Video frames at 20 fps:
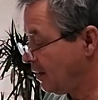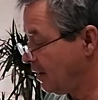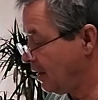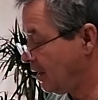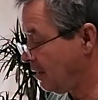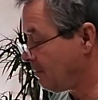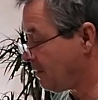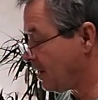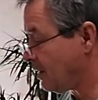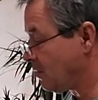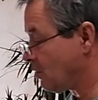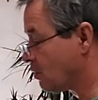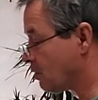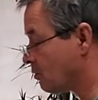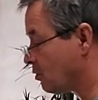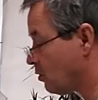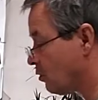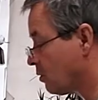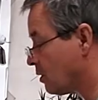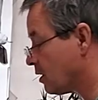
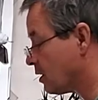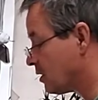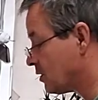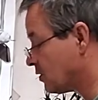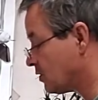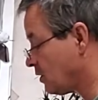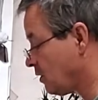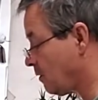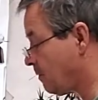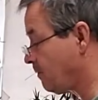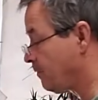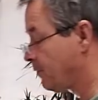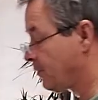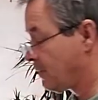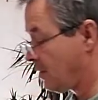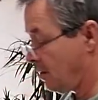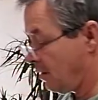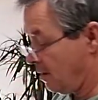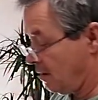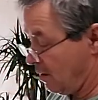normal work. So,
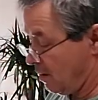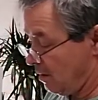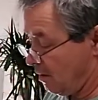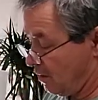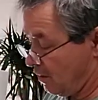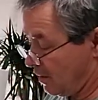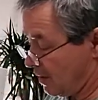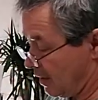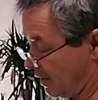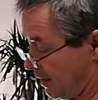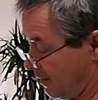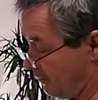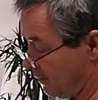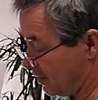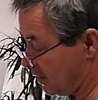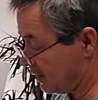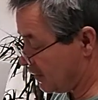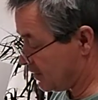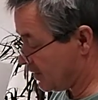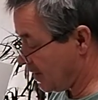okay, give you
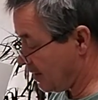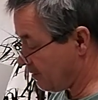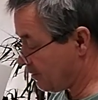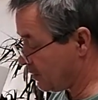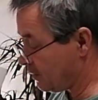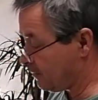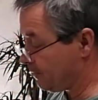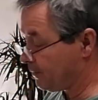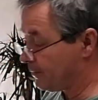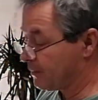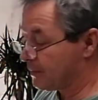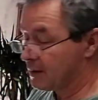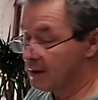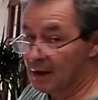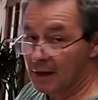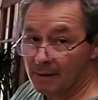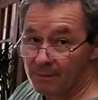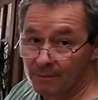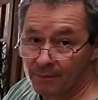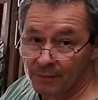an example.
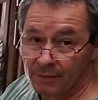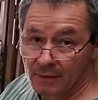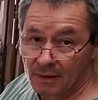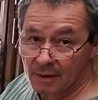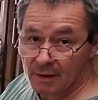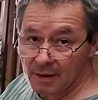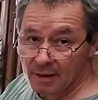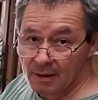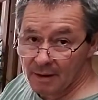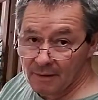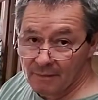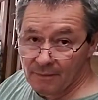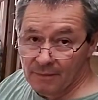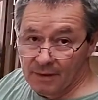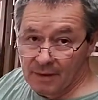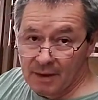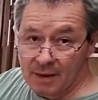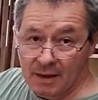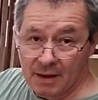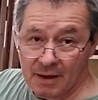Okay,
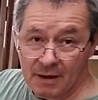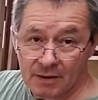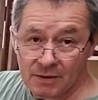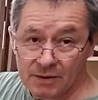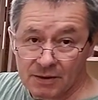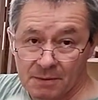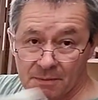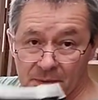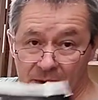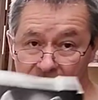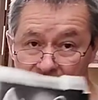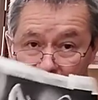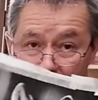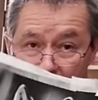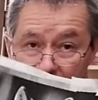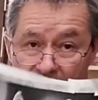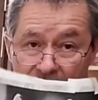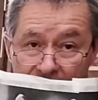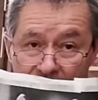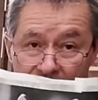here's a
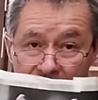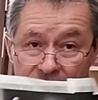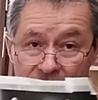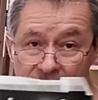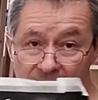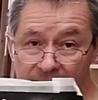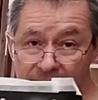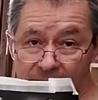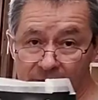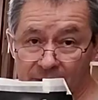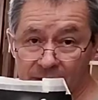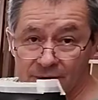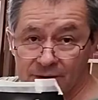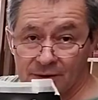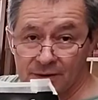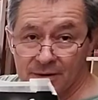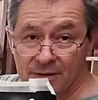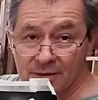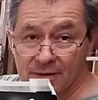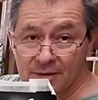picture. Here's a reference.